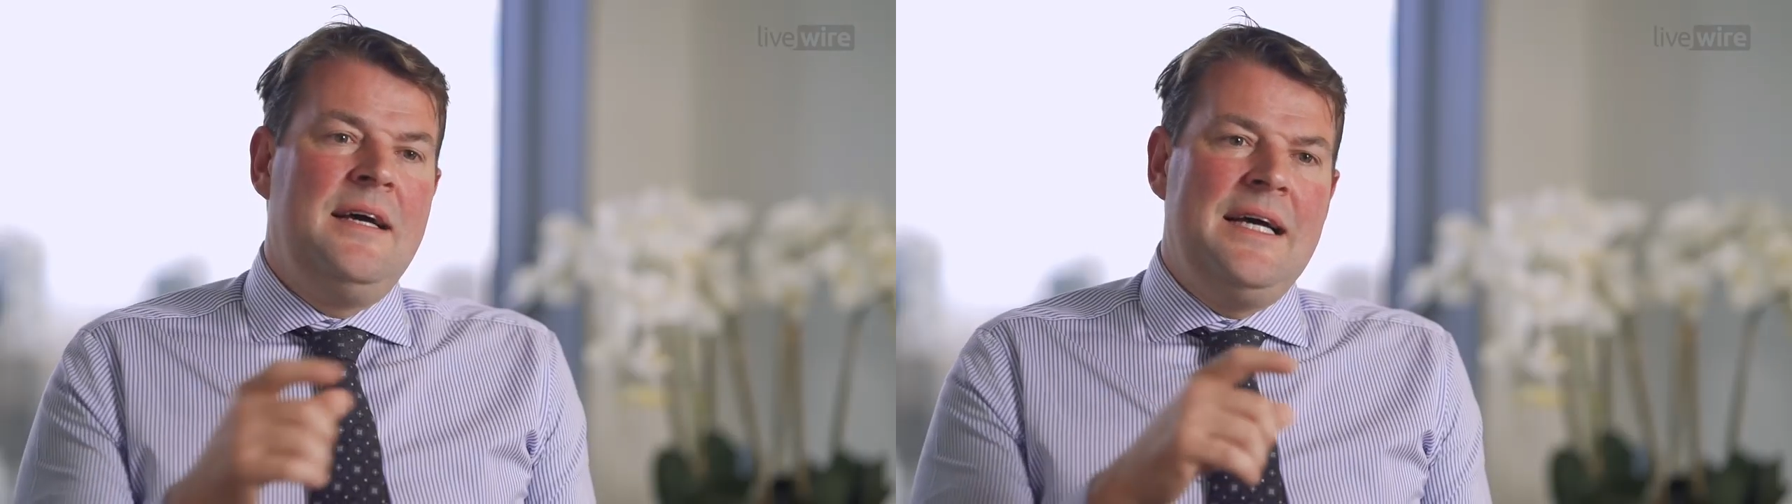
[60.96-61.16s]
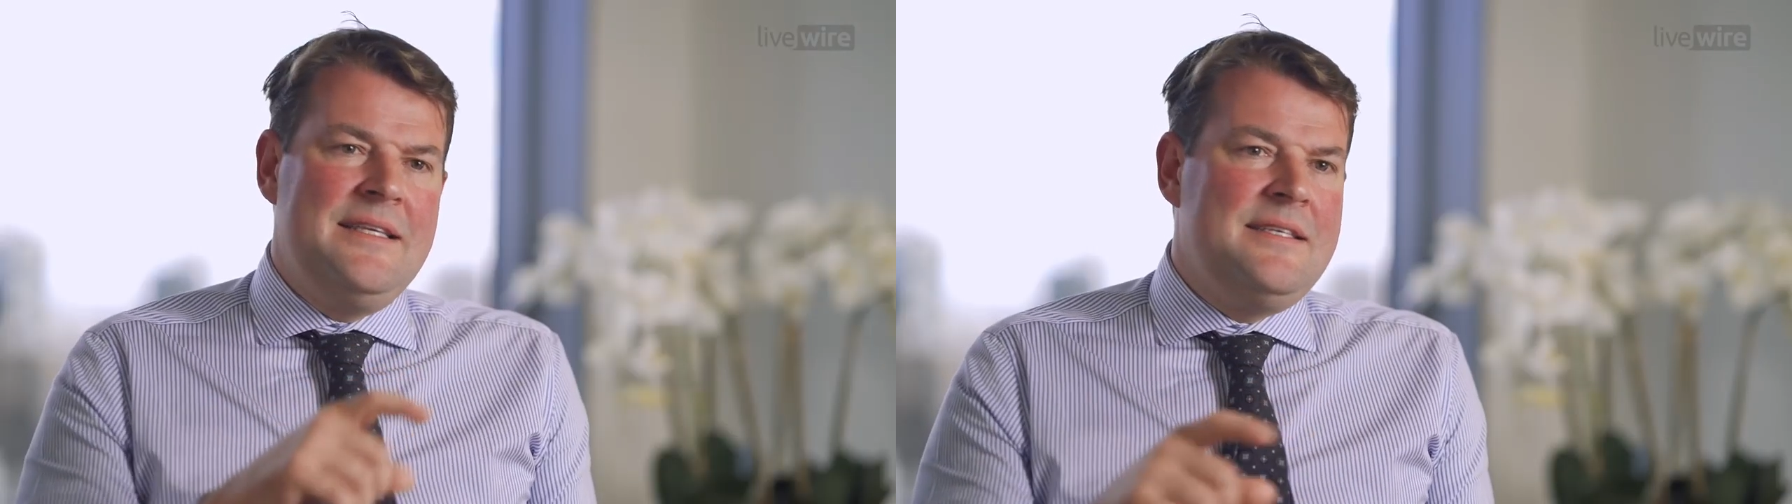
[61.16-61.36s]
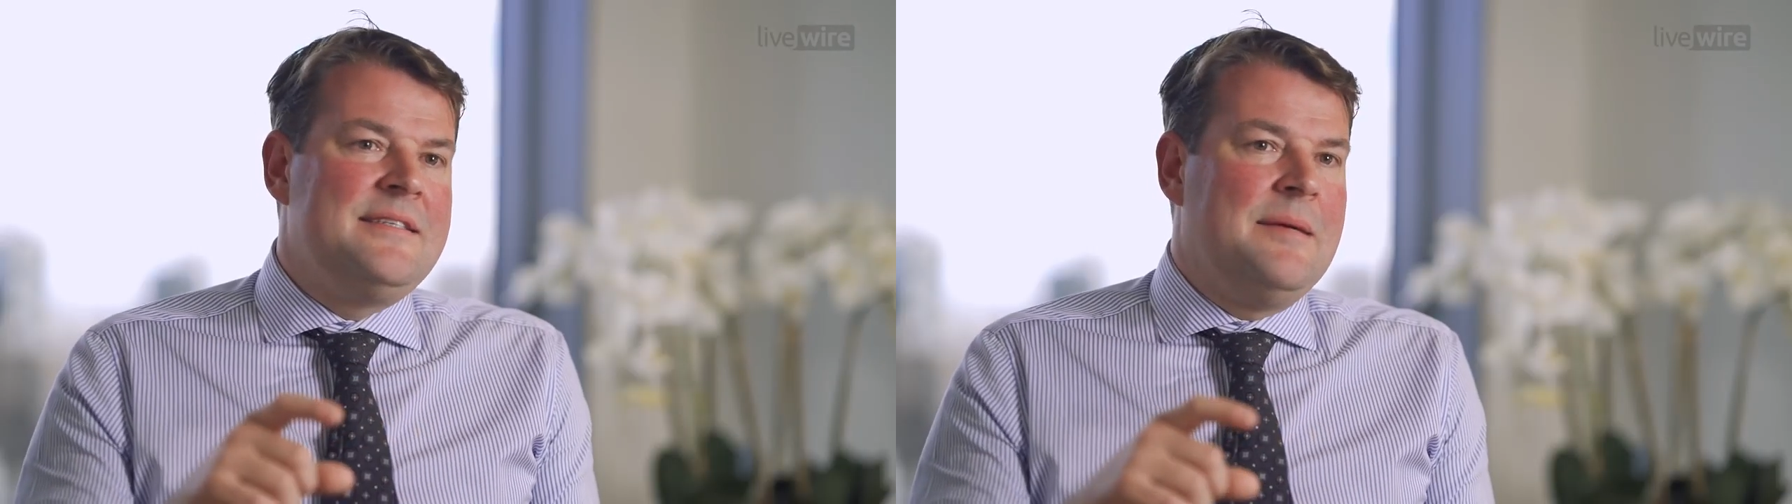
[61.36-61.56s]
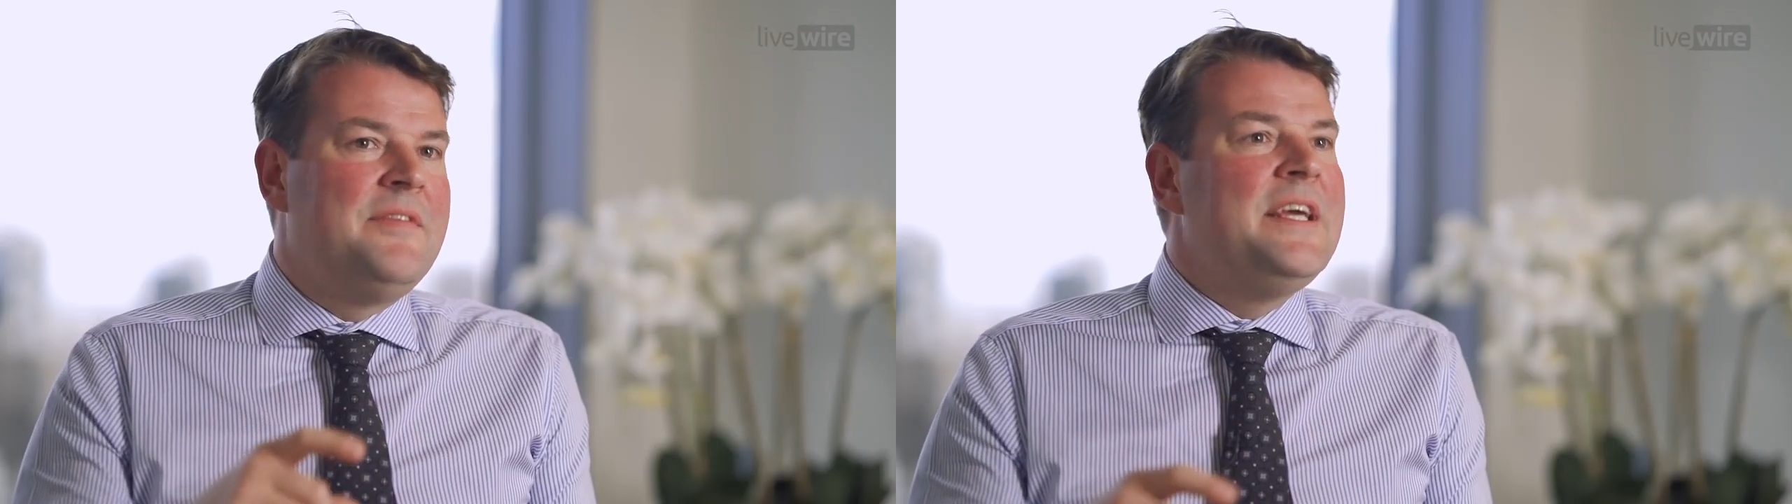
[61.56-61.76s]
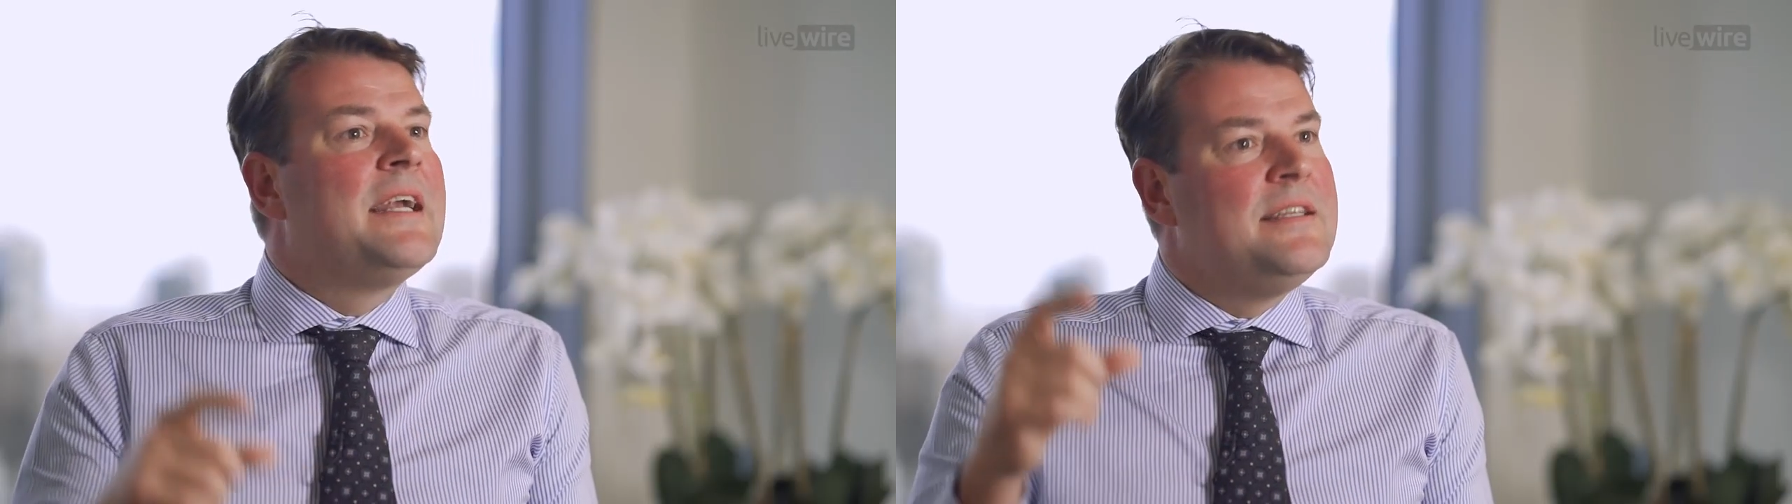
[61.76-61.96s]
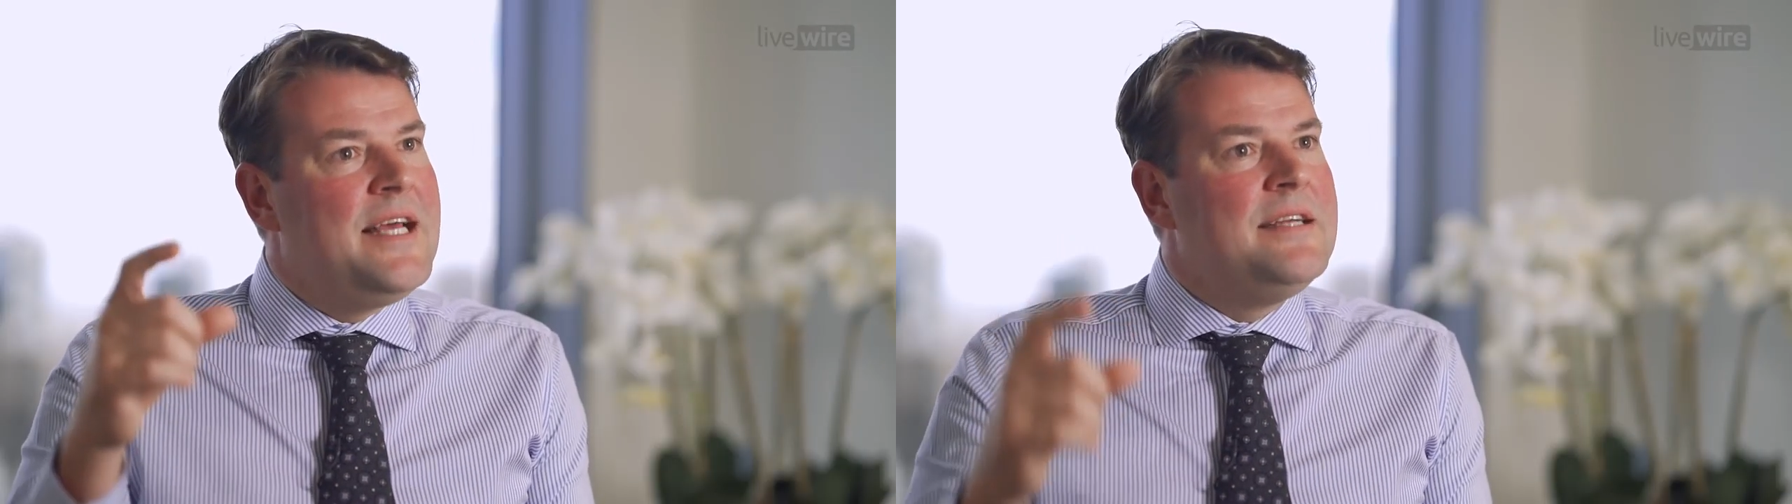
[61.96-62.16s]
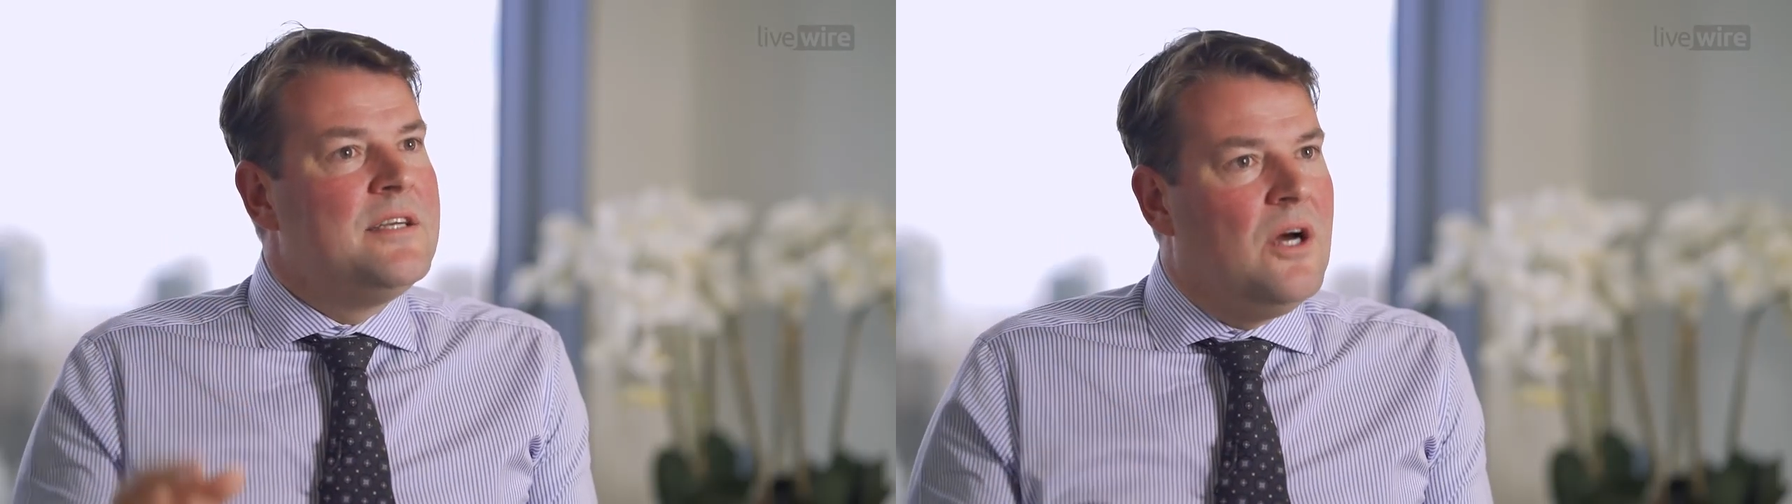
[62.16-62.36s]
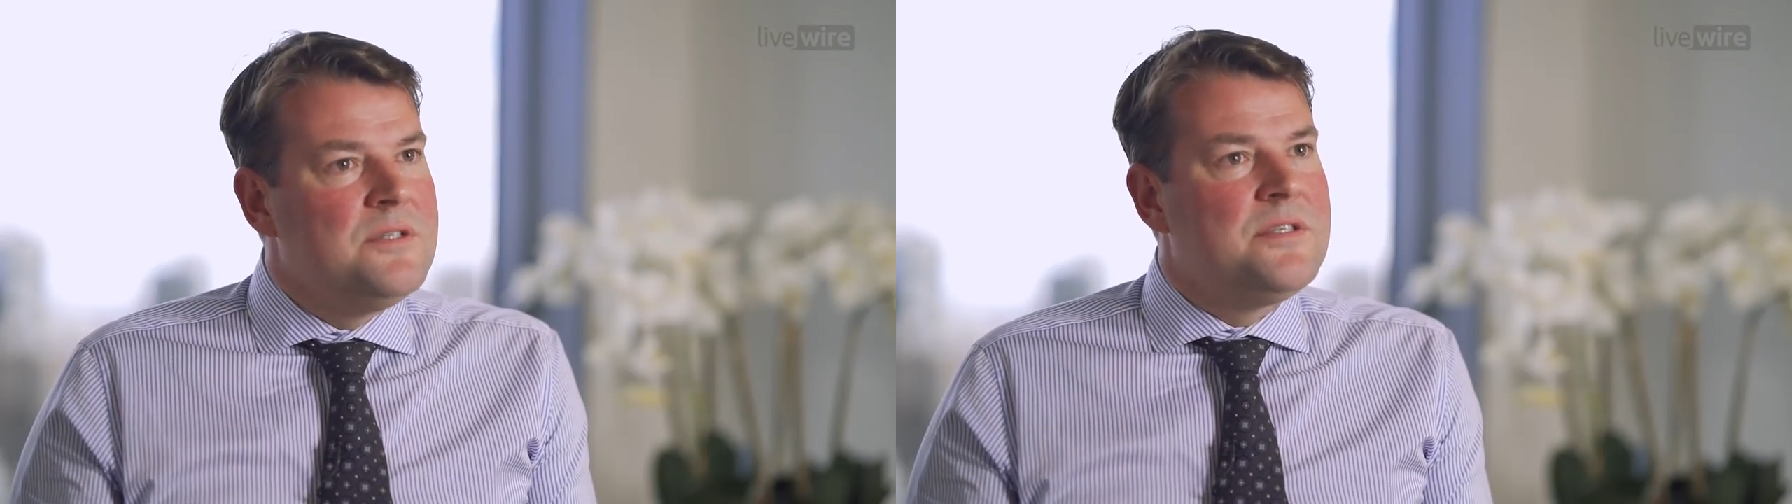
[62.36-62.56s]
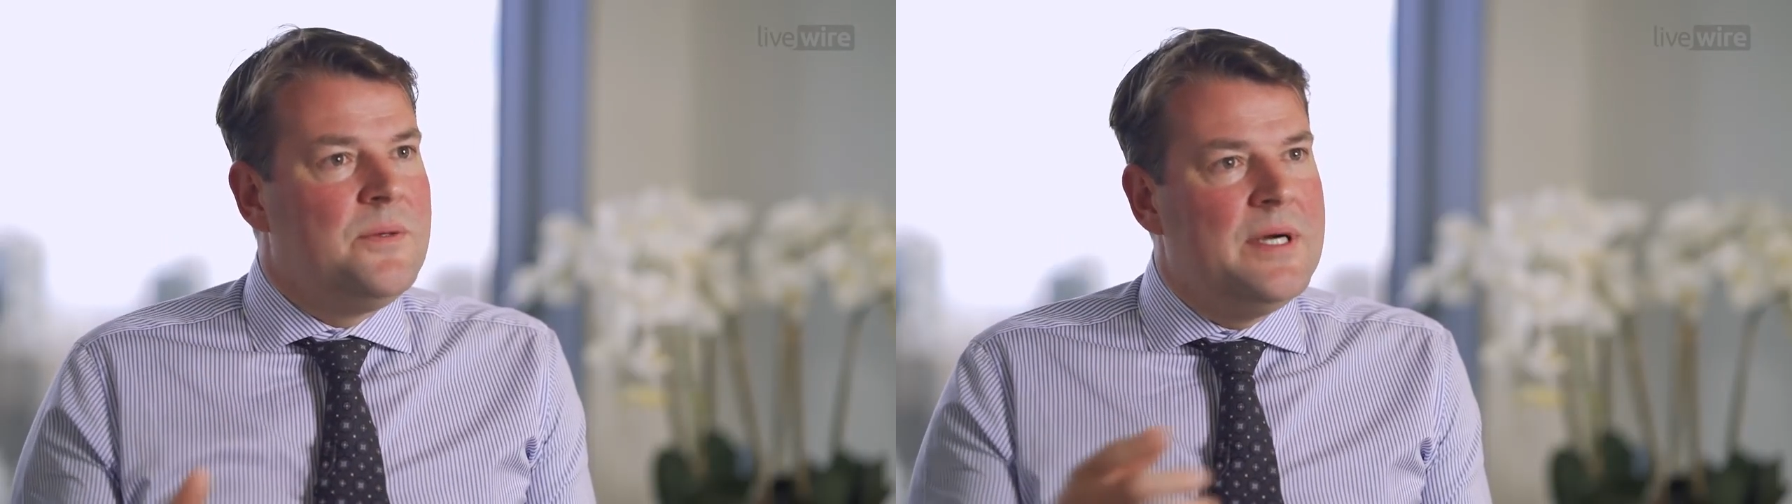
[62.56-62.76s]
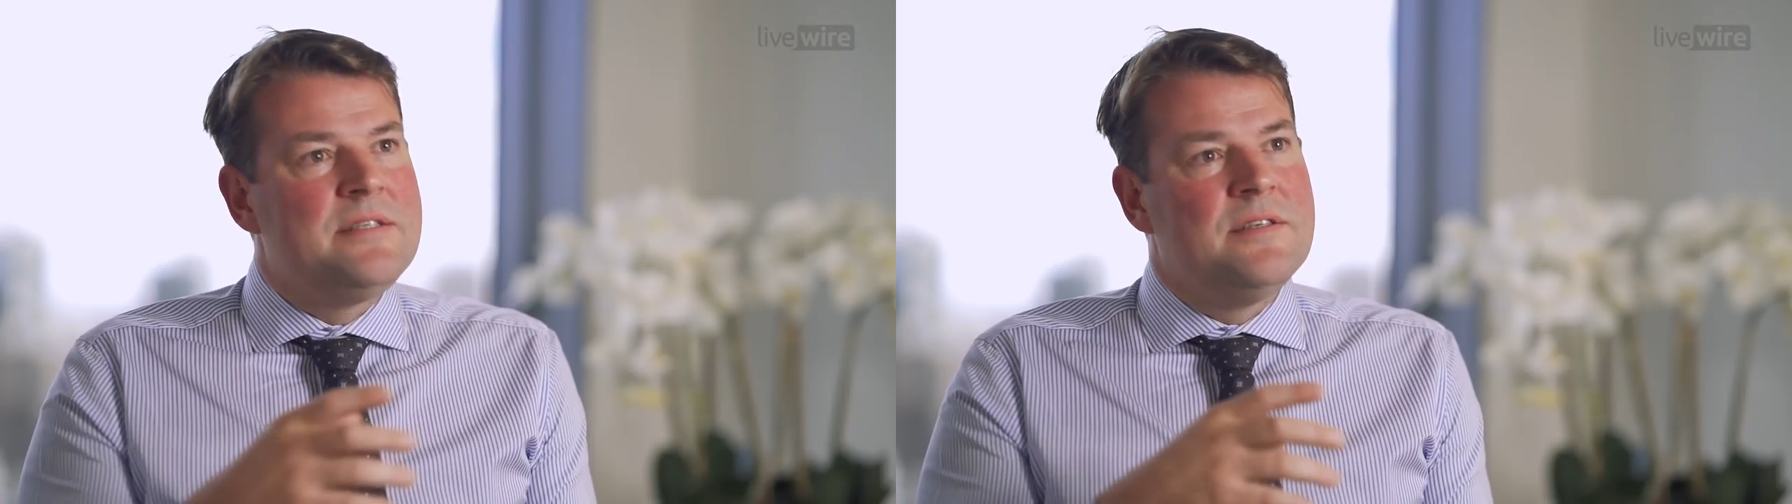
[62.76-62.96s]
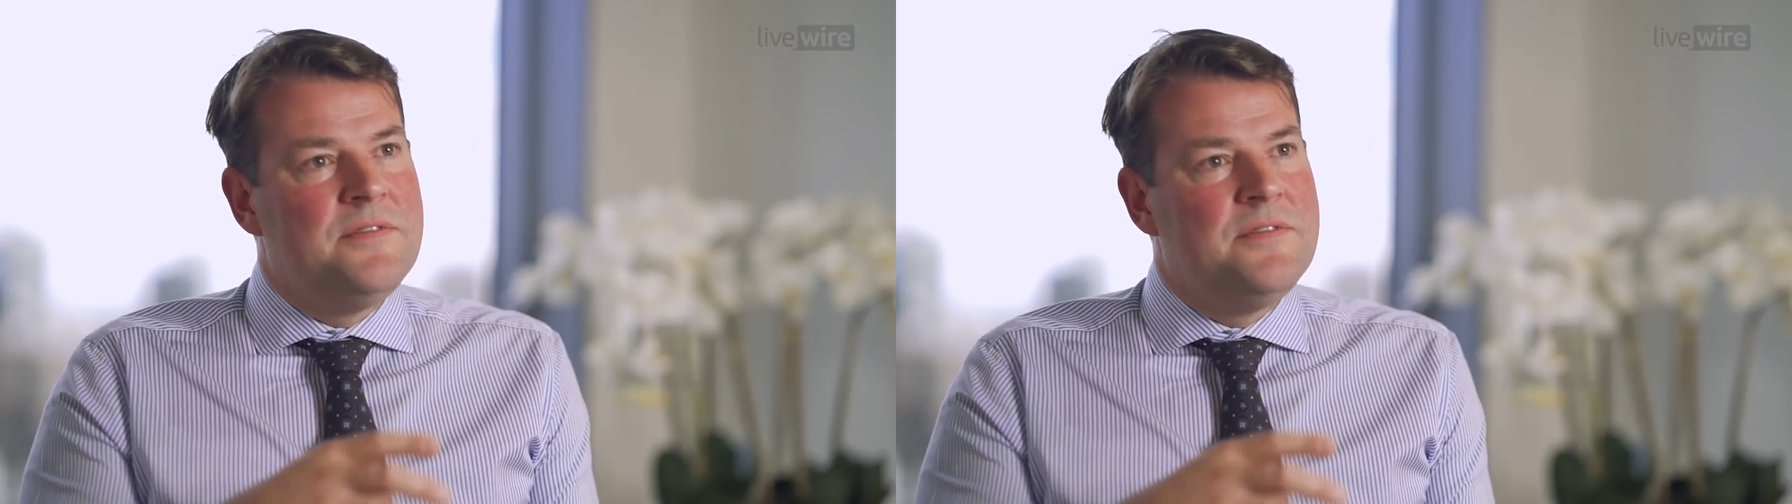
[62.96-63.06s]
And this is some of the unintended consequence